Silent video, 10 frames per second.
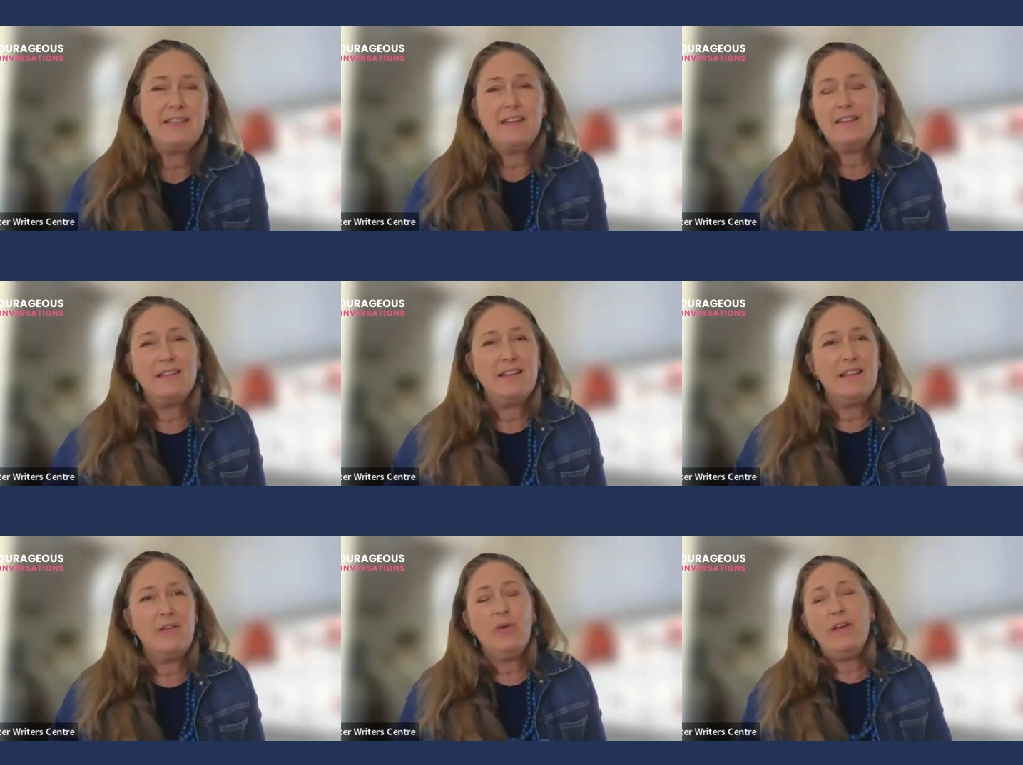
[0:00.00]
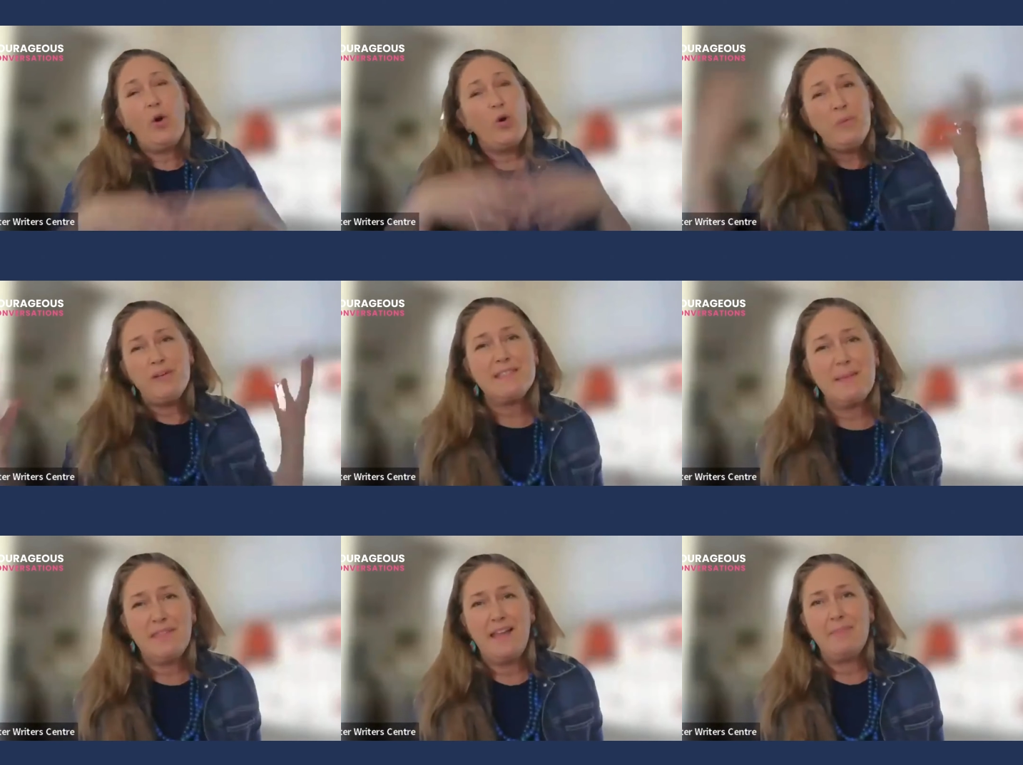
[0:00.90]
it opened
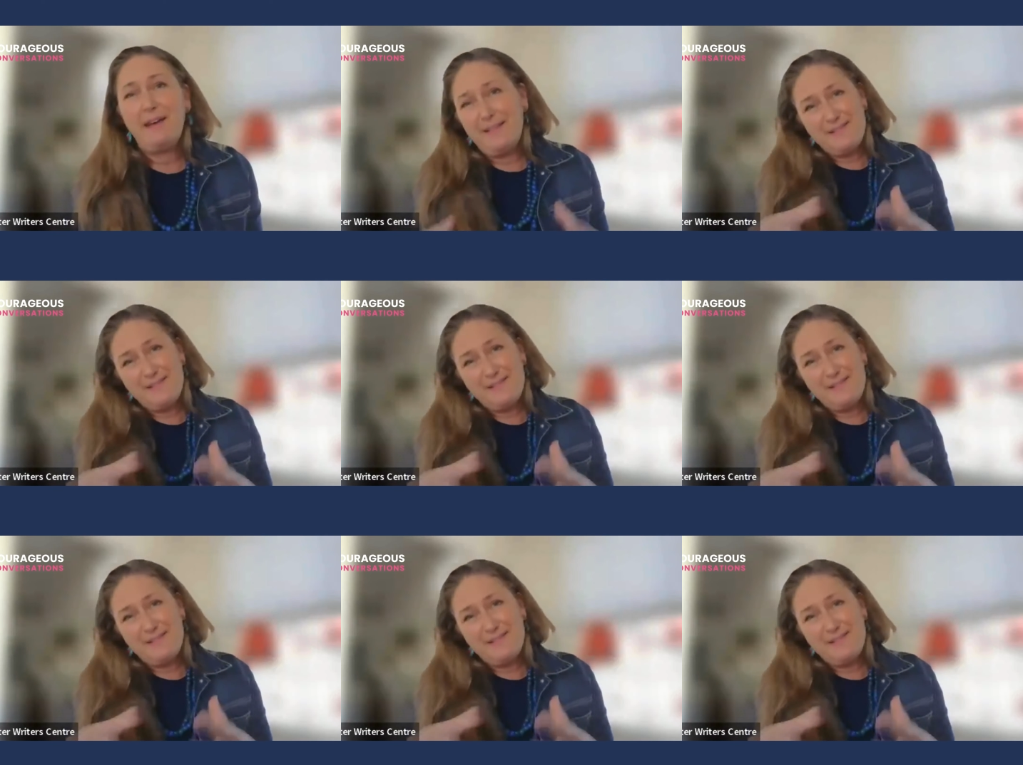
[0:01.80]
something up in